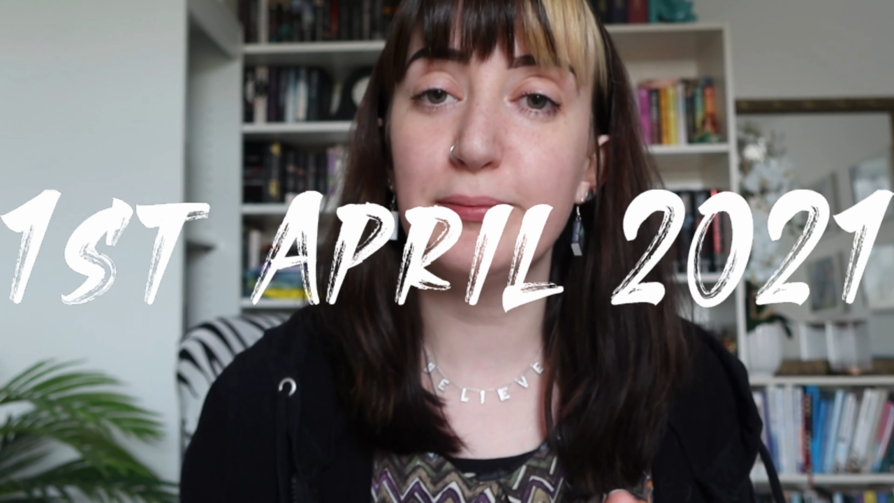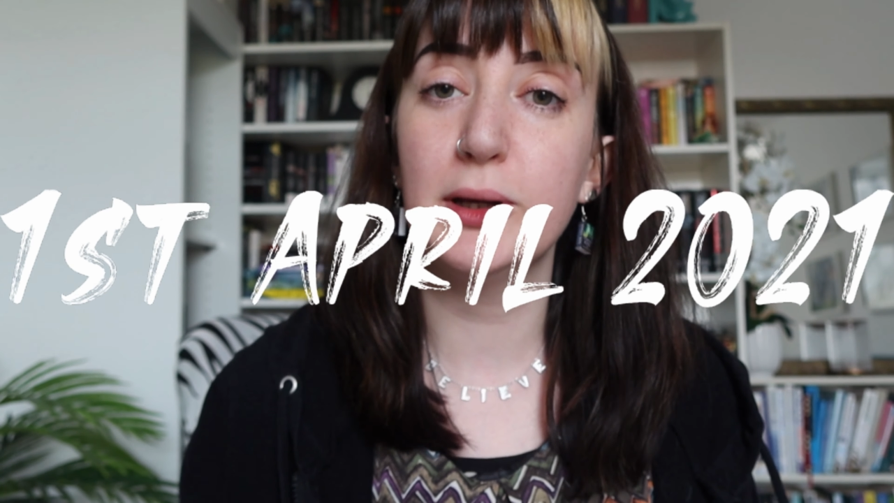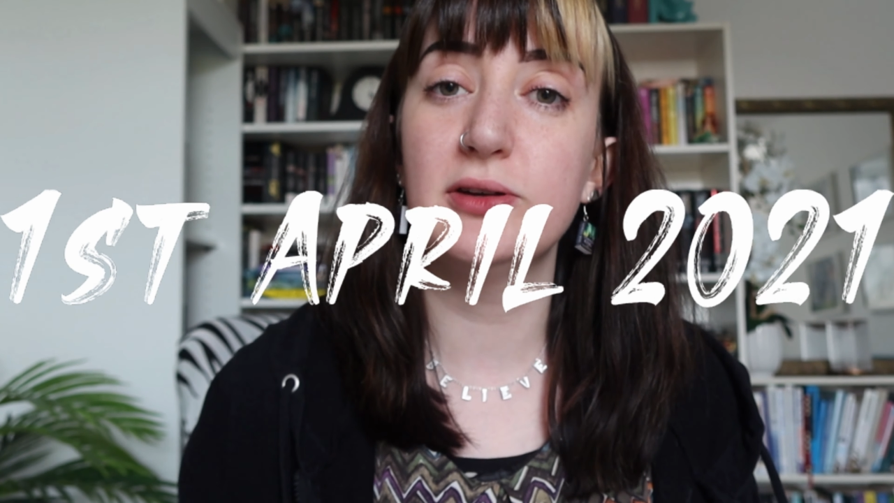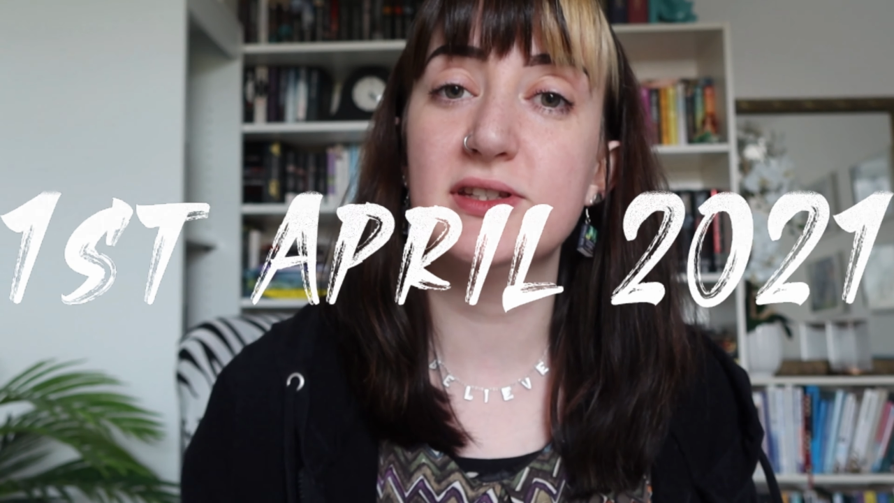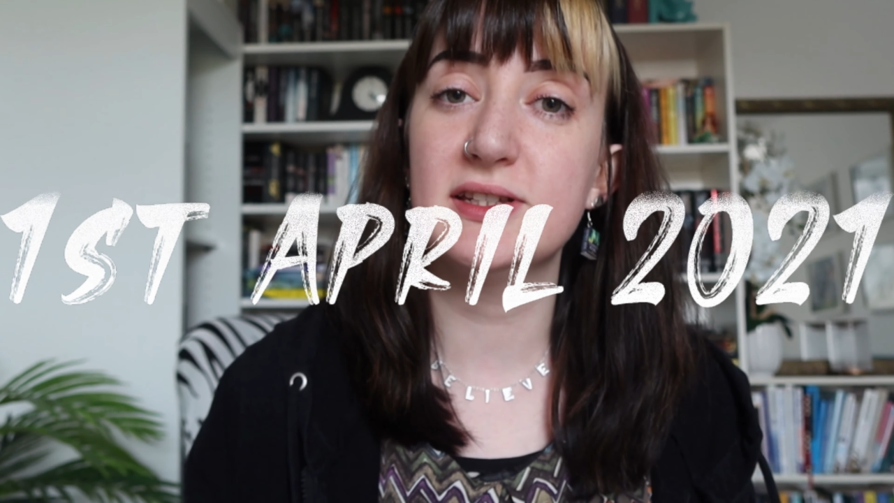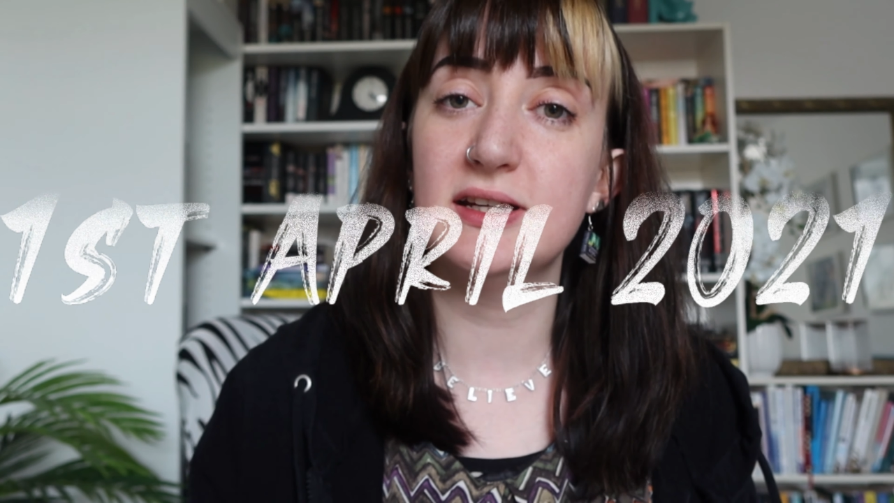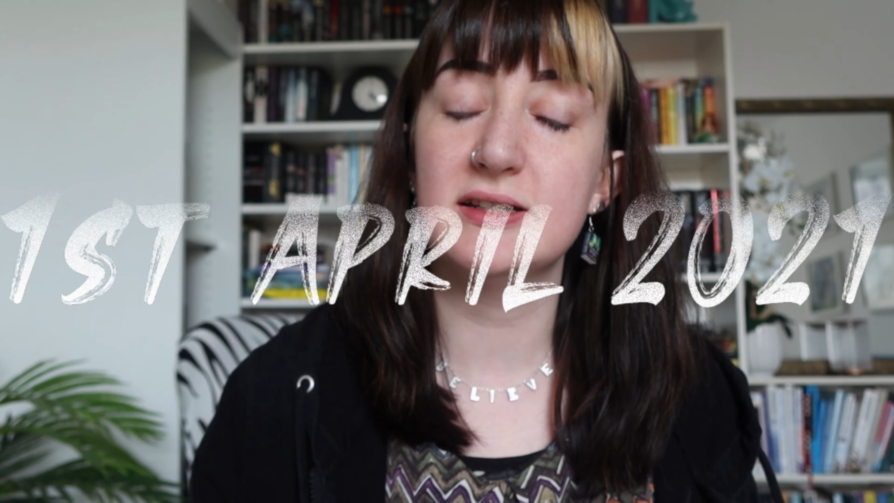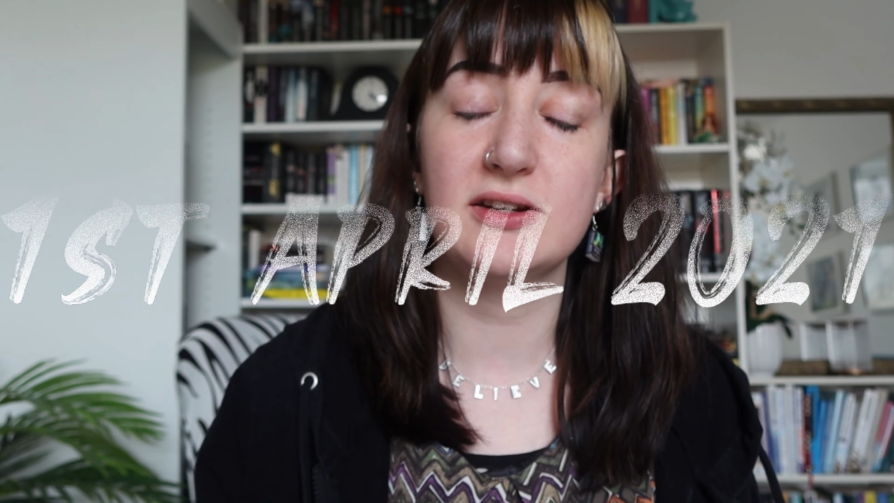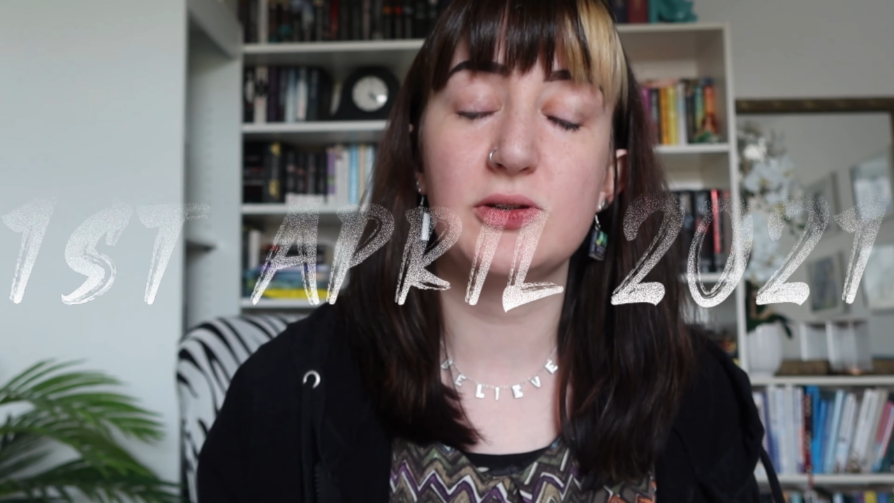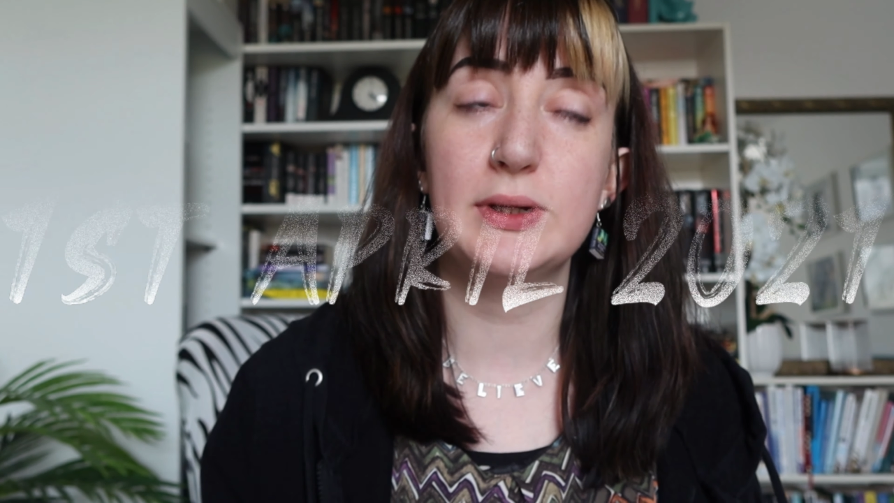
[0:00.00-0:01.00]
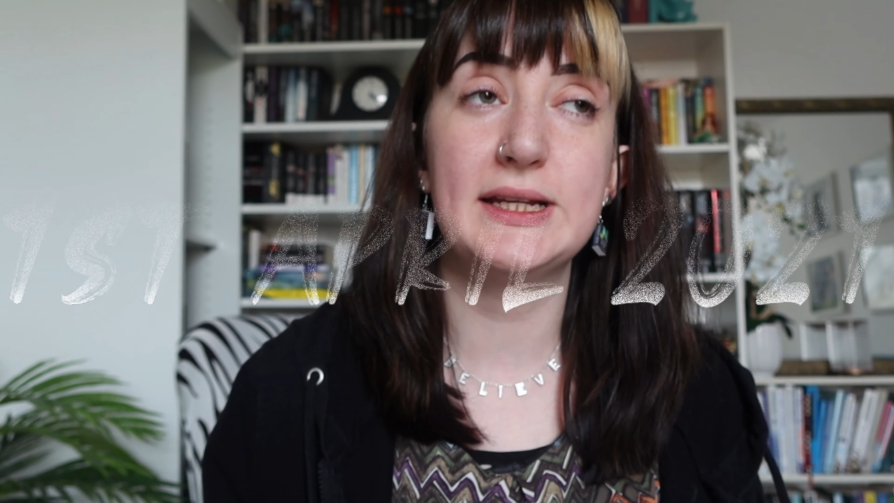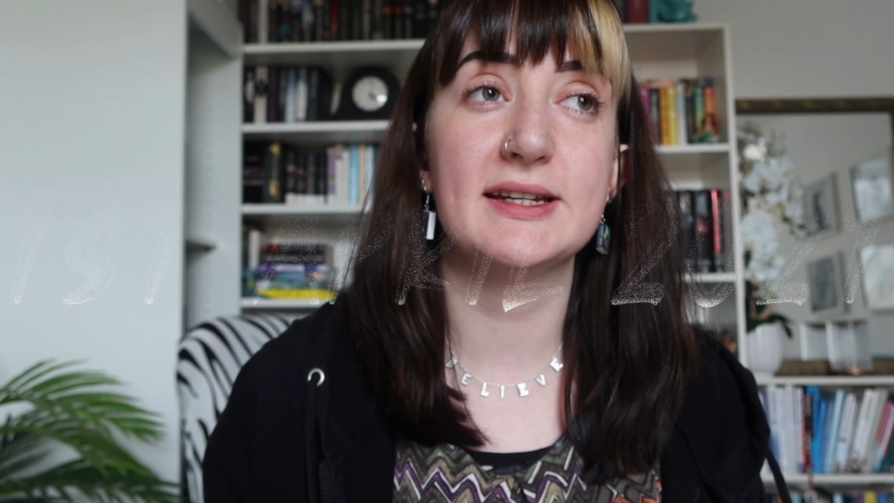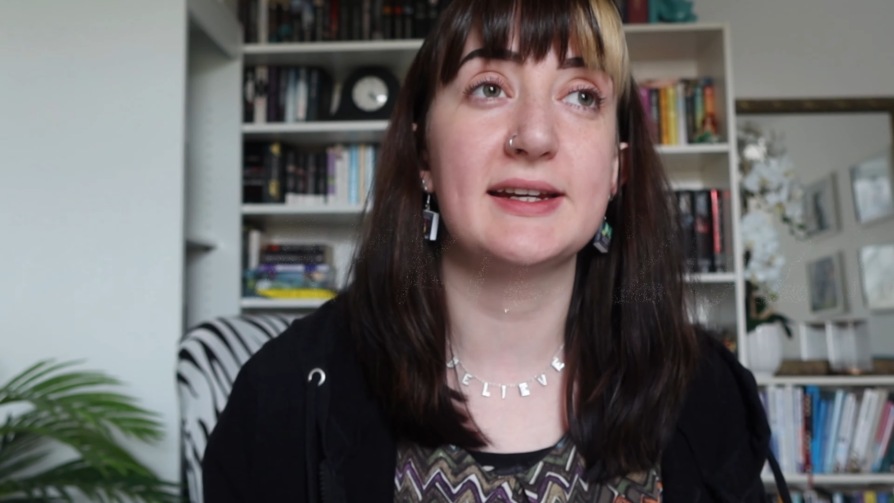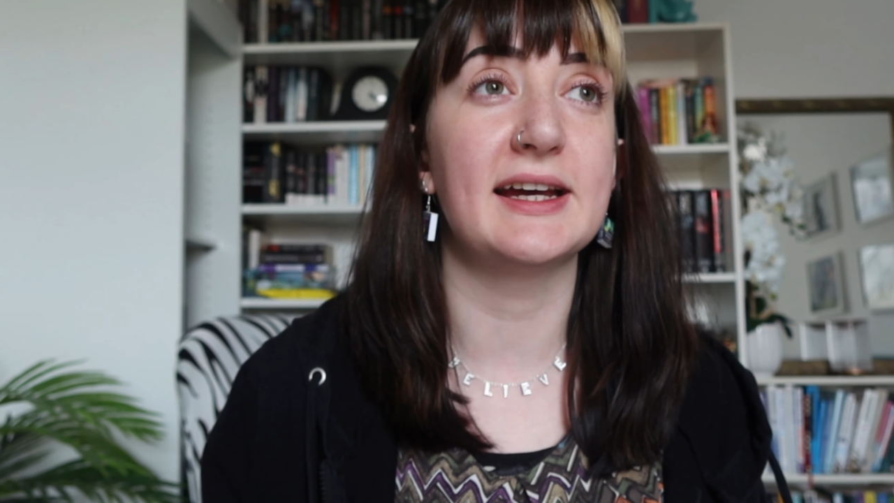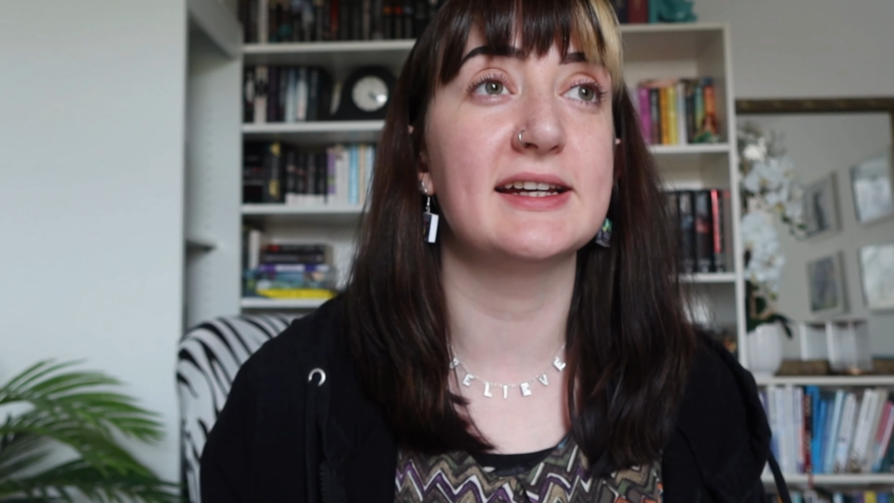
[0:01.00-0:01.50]
posted a tweet
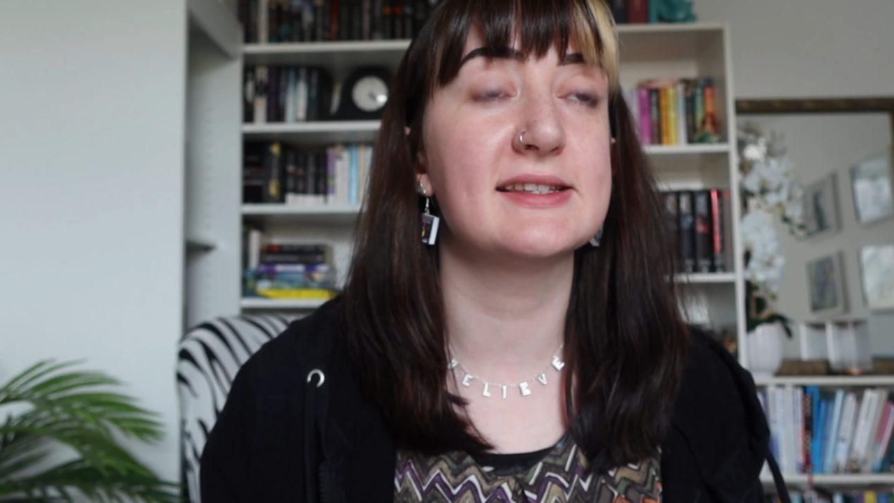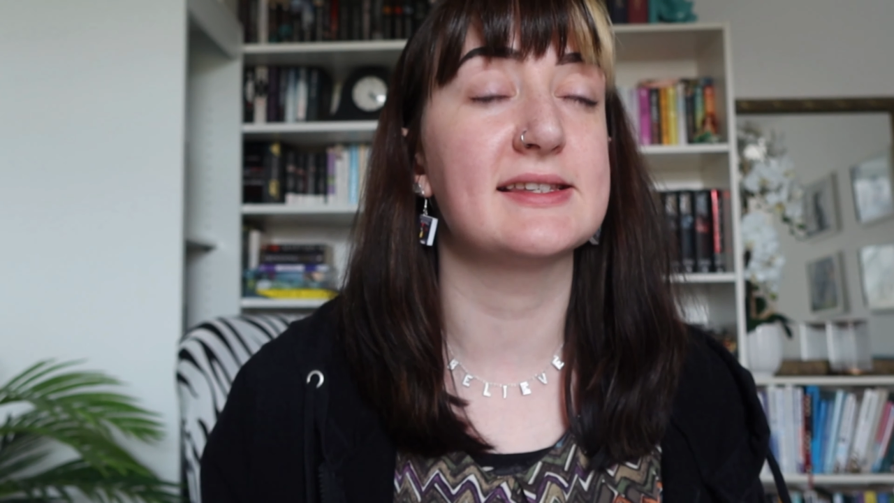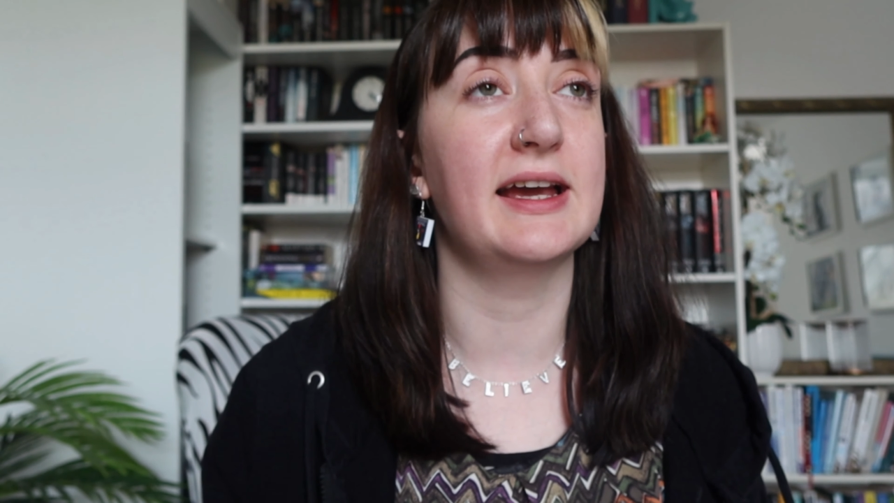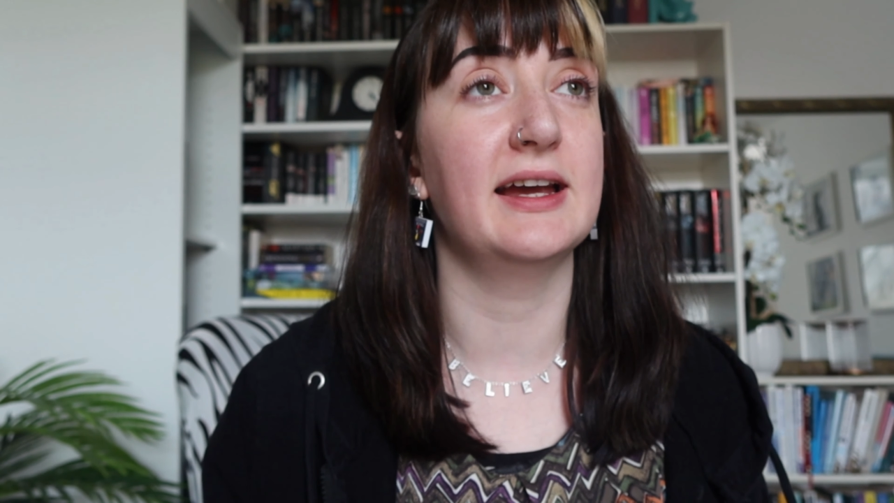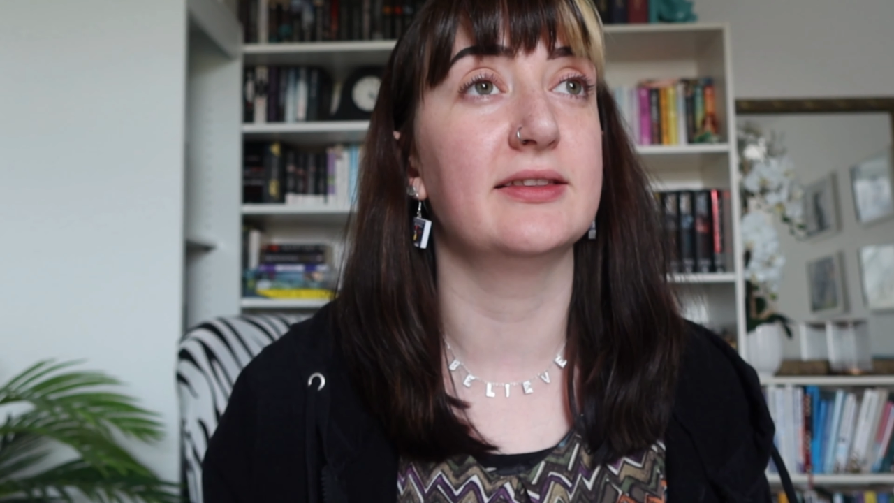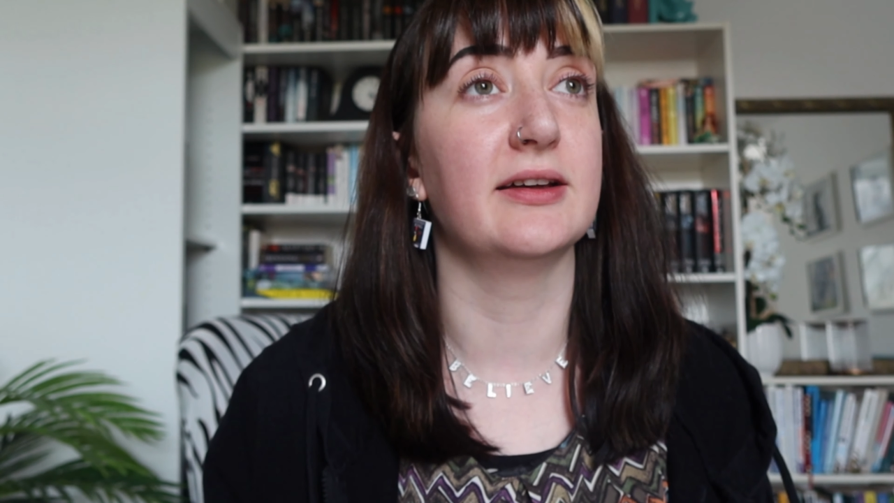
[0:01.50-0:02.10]
today saying